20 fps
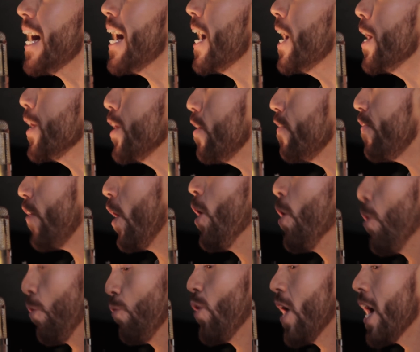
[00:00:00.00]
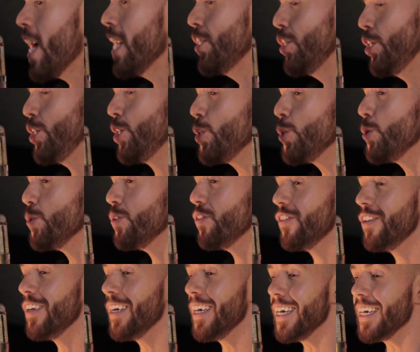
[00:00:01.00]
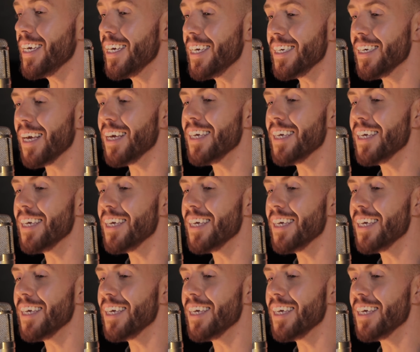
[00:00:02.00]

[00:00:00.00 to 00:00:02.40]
proud of what you see.